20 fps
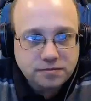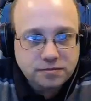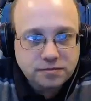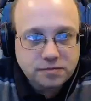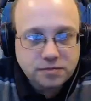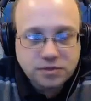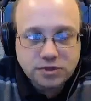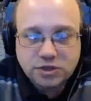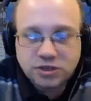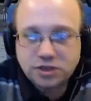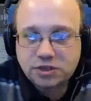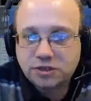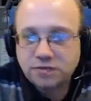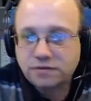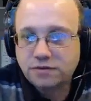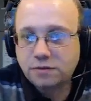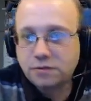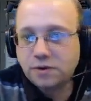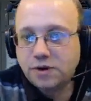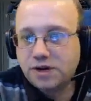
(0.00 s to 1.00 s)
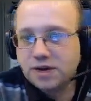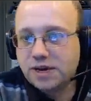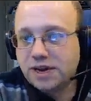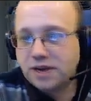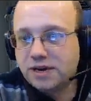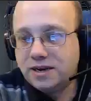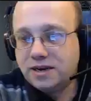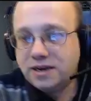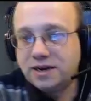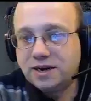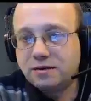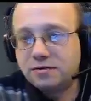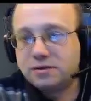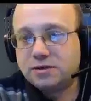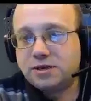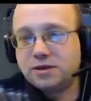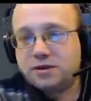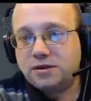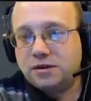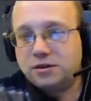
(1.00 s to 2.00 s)
Just if you were in any doubt
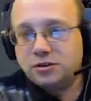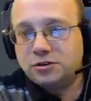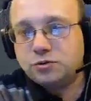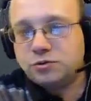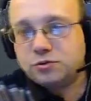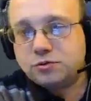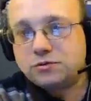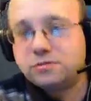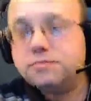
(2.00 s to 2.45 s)
at all.